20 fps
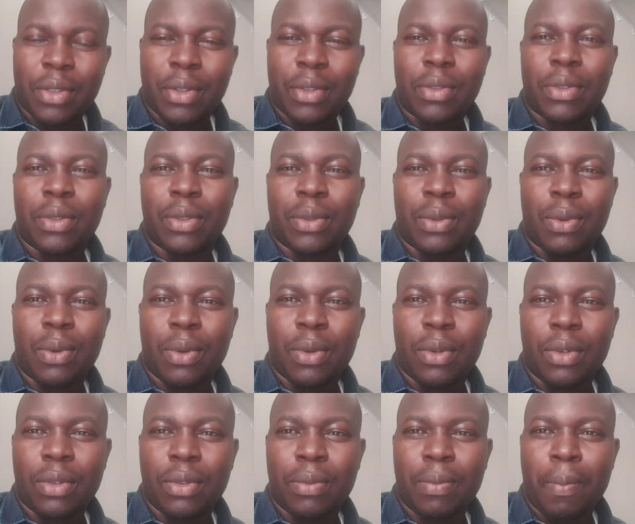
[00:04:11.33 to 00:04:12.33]
go to school
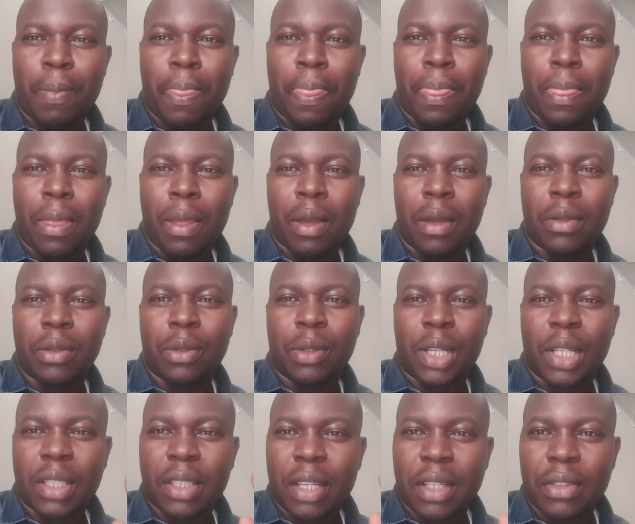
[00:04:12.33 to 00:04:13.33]
to
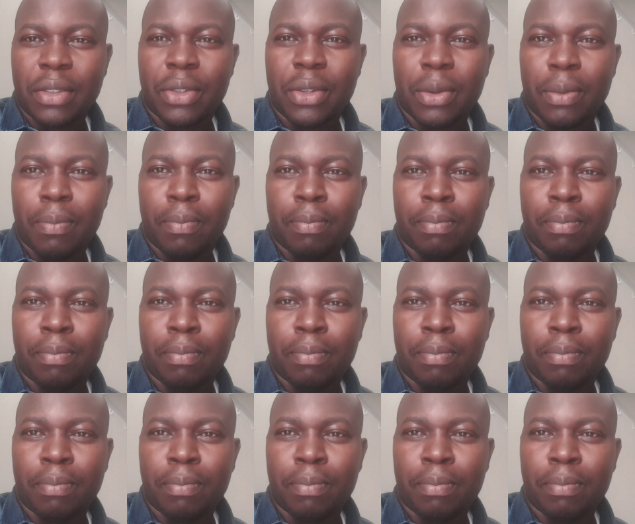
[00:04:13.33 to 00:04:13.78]
get a job.